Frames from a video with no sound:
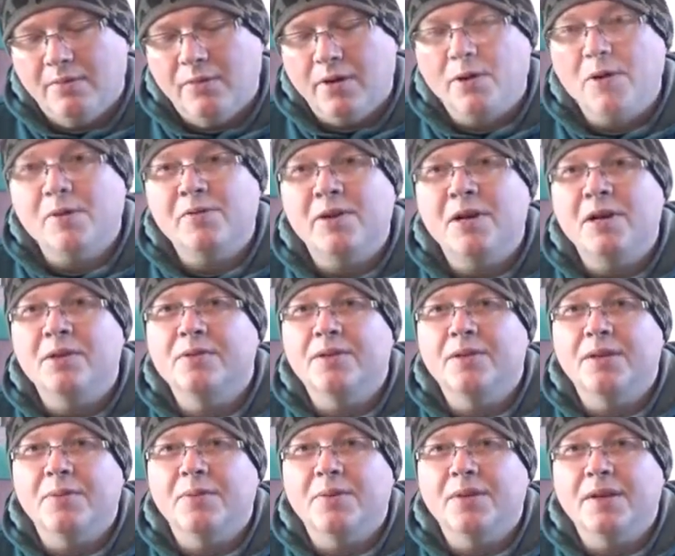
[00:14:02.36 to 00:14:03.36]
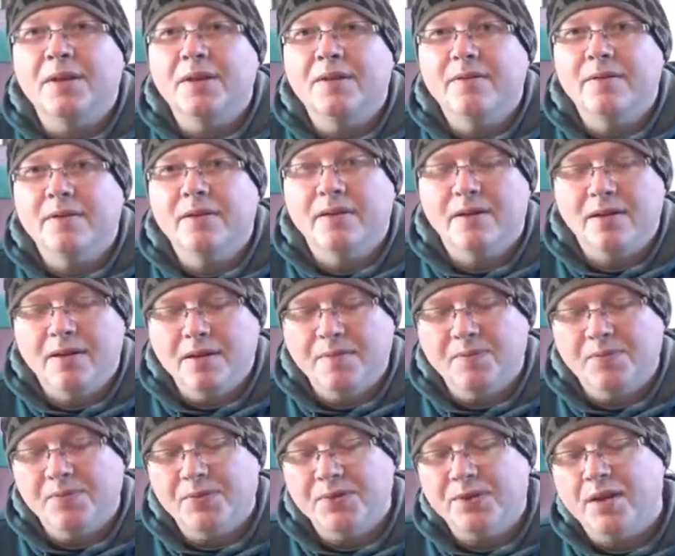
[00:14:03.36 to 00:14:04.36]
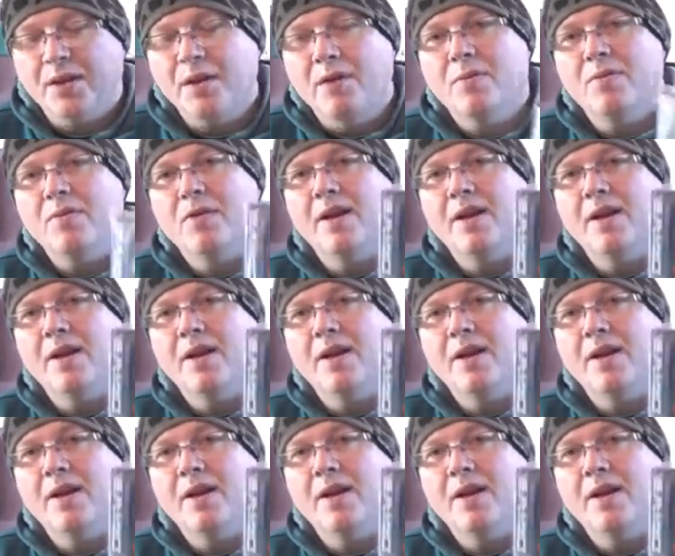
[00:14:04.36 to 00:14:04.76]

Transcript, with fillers: well over 100 I believe, um, so I'm